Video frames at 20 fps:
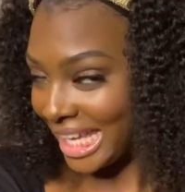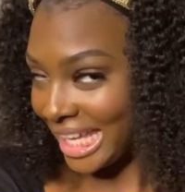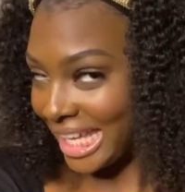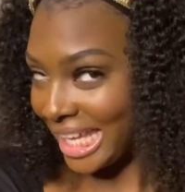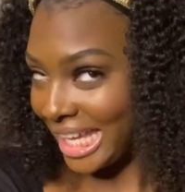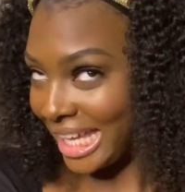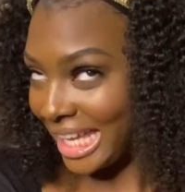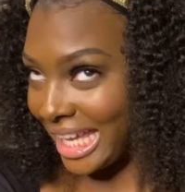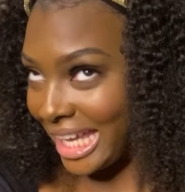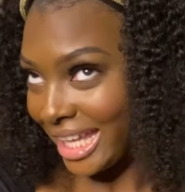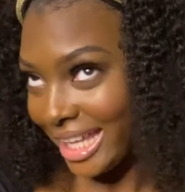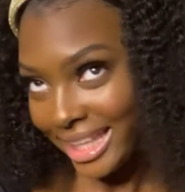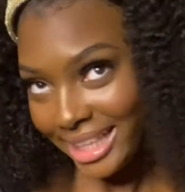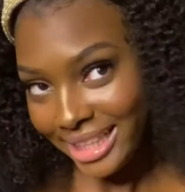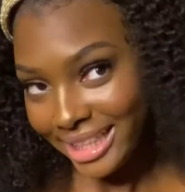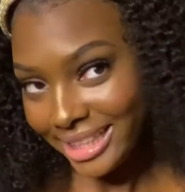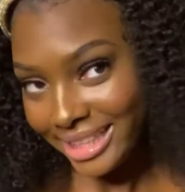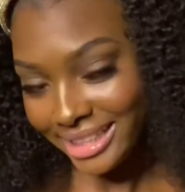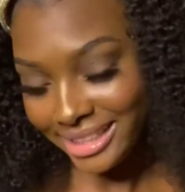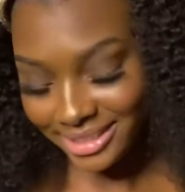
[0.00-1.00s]

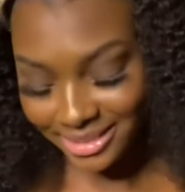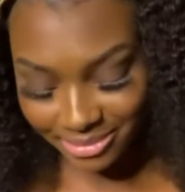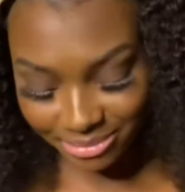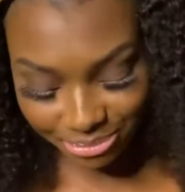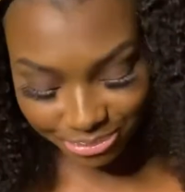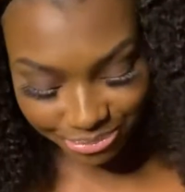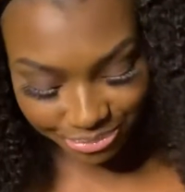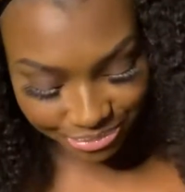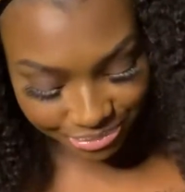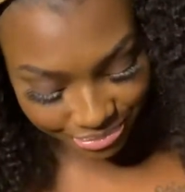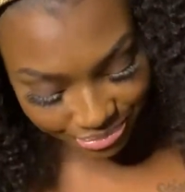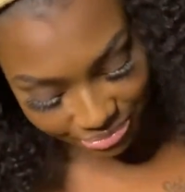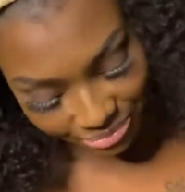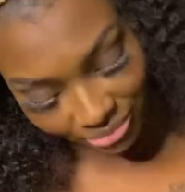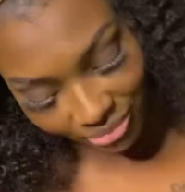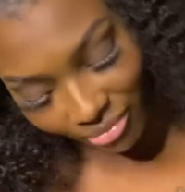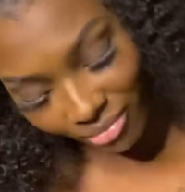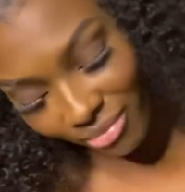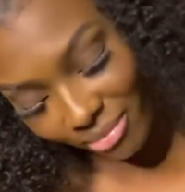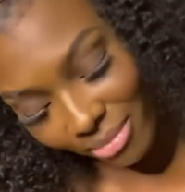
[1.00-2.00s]
good.
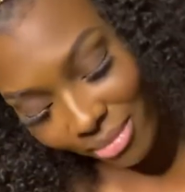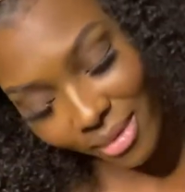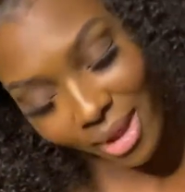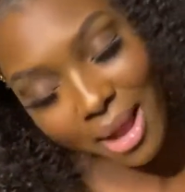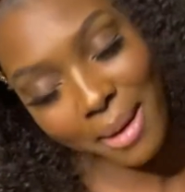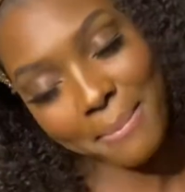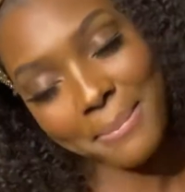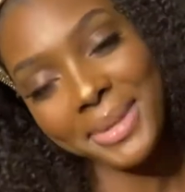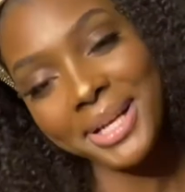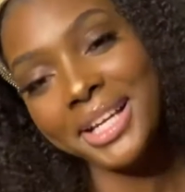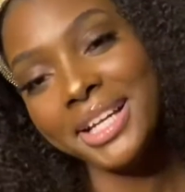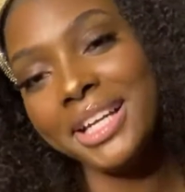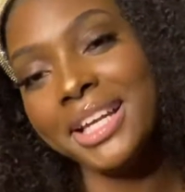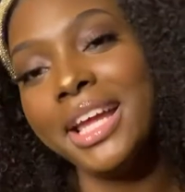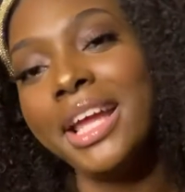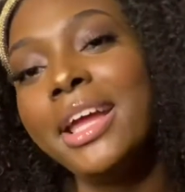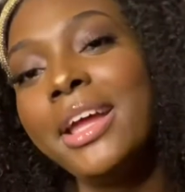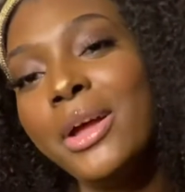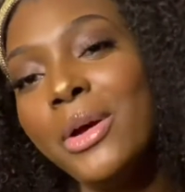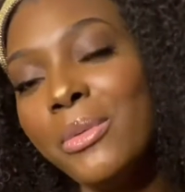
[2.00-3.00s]
But
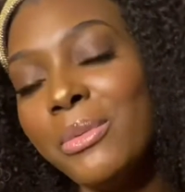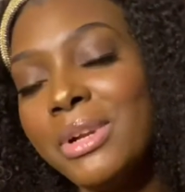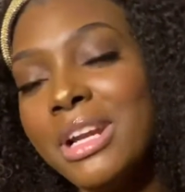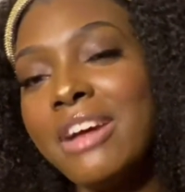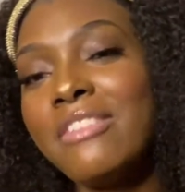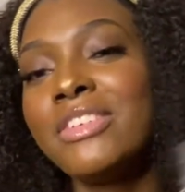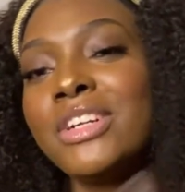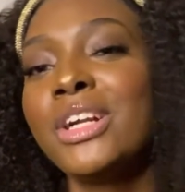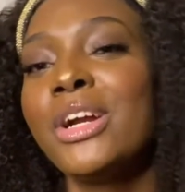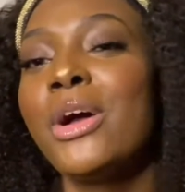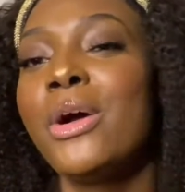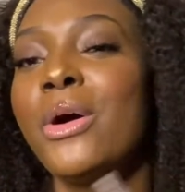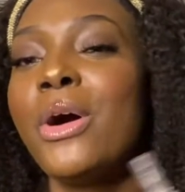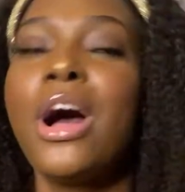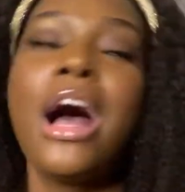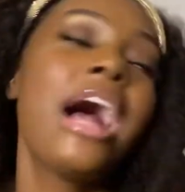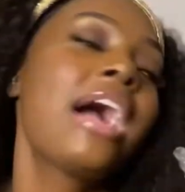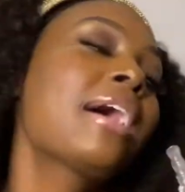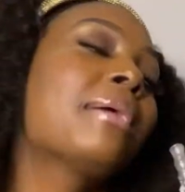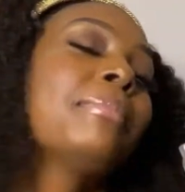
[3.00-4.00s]
whatever,
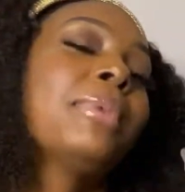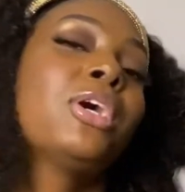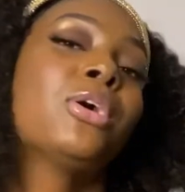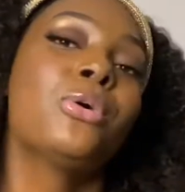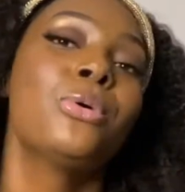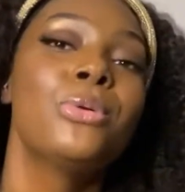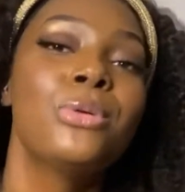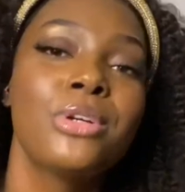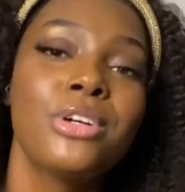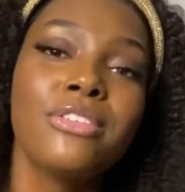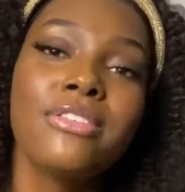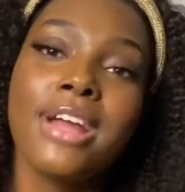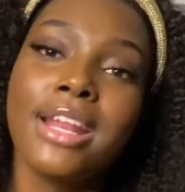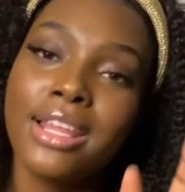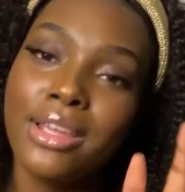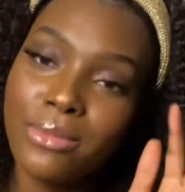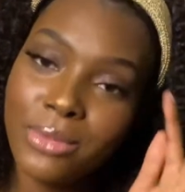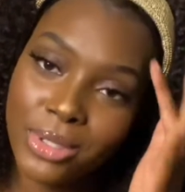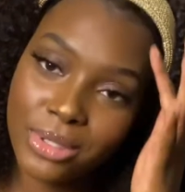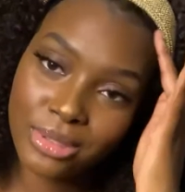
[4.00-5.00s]
I got my hookah
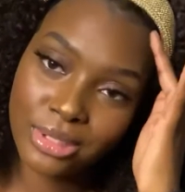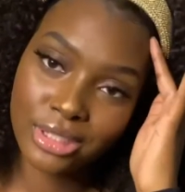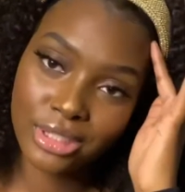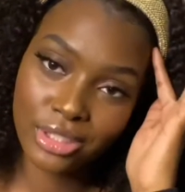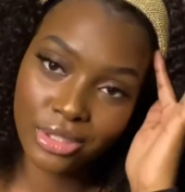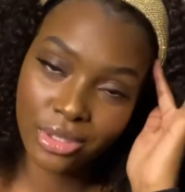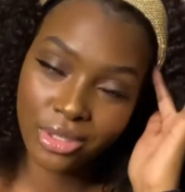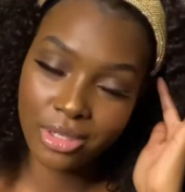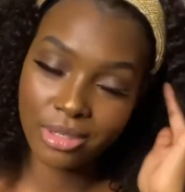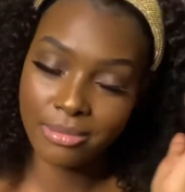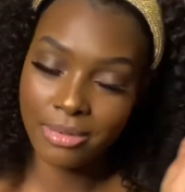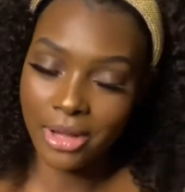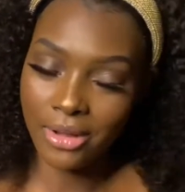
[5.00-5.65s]
ready. We're gonna talk about